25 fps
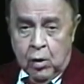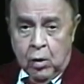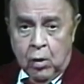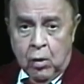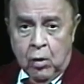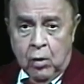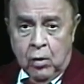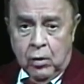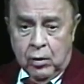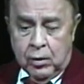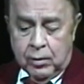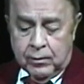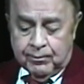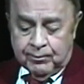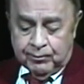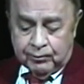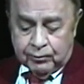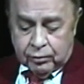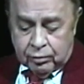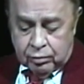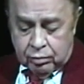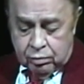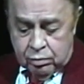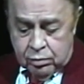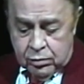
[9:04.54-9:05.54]
or
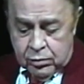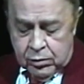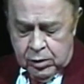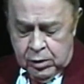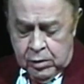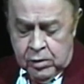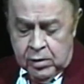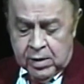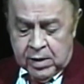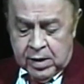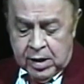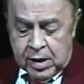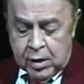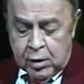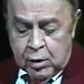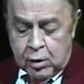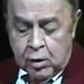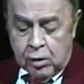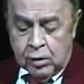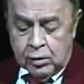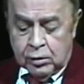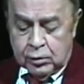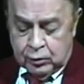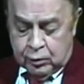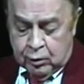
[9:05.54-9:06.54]
you can
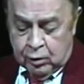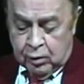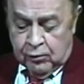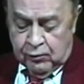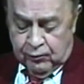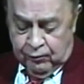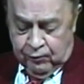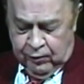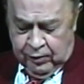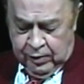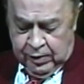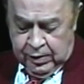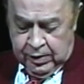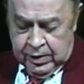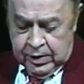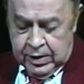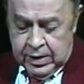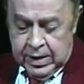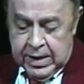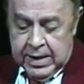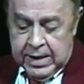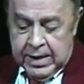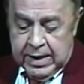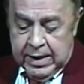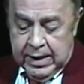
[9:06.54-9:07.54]
call toll free
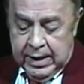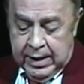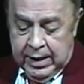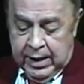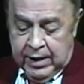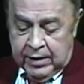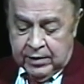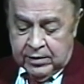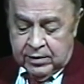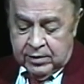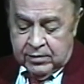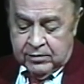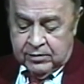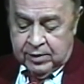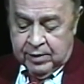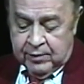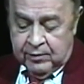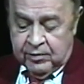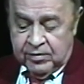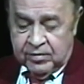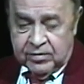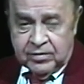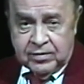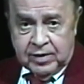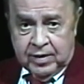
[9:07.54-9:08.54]

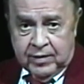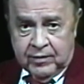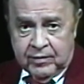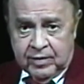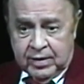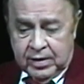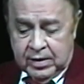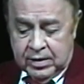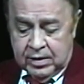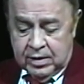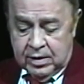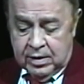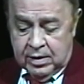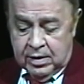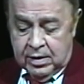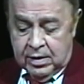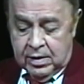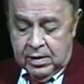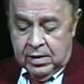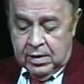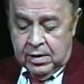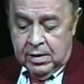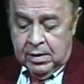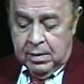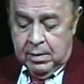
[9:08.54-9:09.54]
877
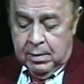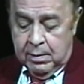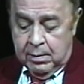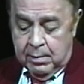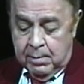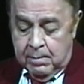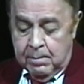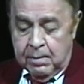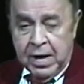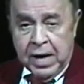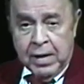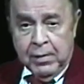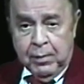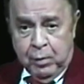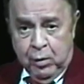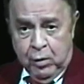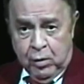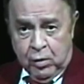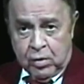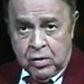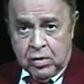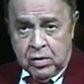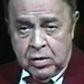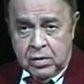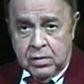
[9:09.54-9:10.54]
buy
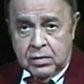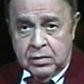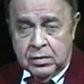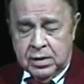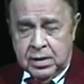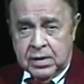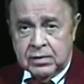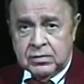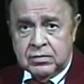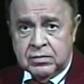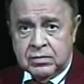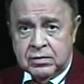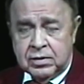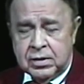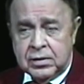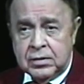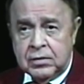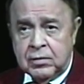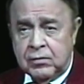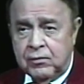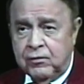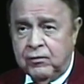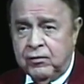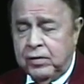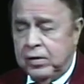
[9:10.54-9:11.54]
book. That's the
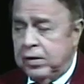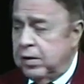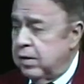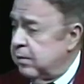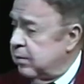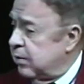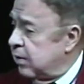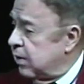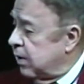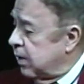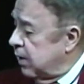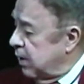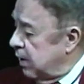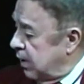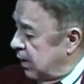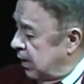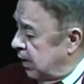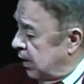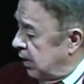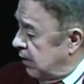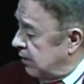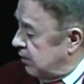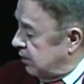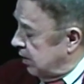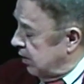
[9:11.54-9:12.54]
toll free number. That's correct.
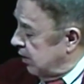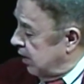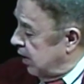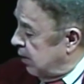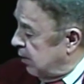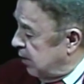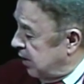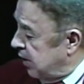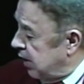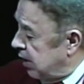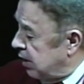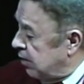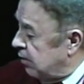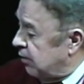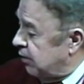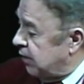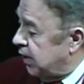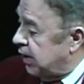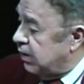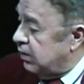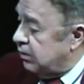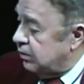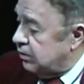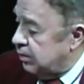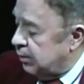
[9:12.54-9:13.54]
Listen, Emiliano,
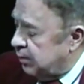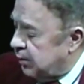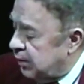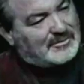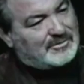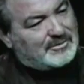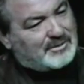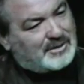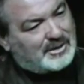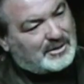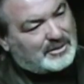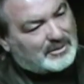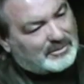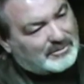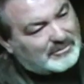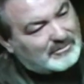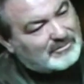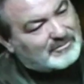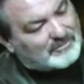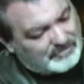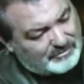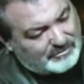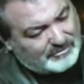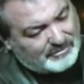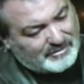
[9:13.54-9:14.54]
thank you so much for
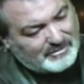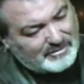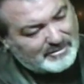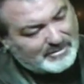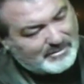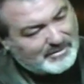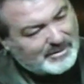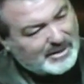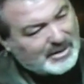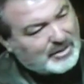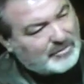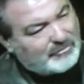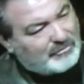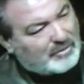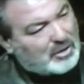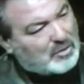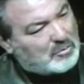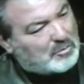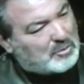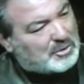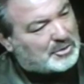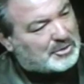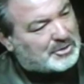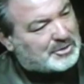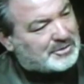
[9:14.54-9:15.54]
sharing that with thank us. Thank you very
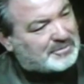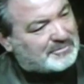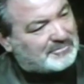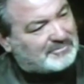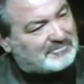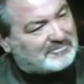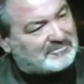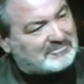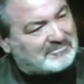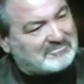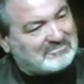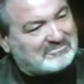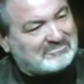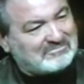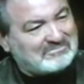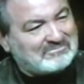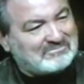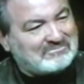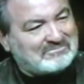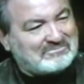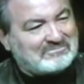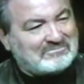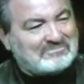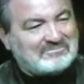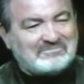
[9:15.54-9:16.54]
much. And
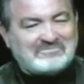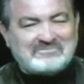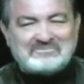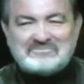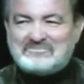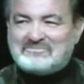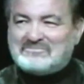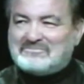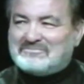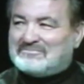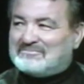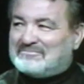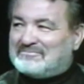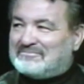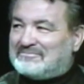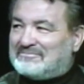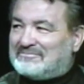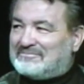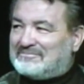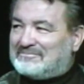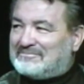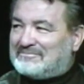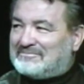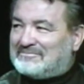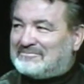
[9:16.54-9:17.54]
uh, thank you for watching.
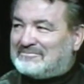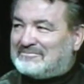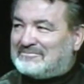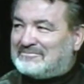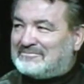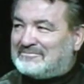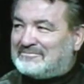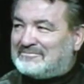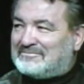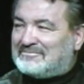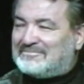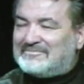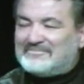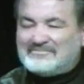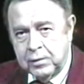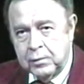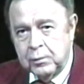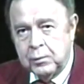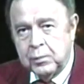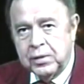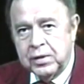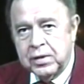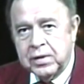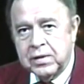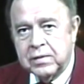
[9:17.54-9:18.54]
Have a good day and a
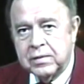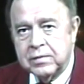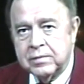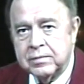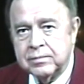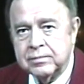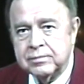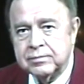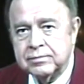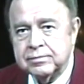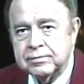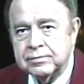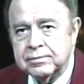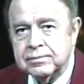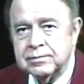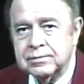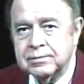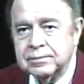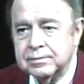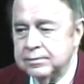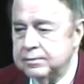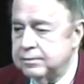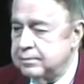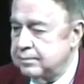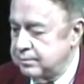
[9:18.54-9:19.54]
good week. Thank you,
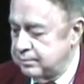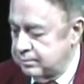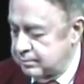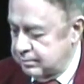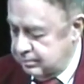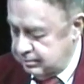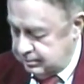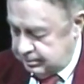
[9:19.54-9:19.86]
sir.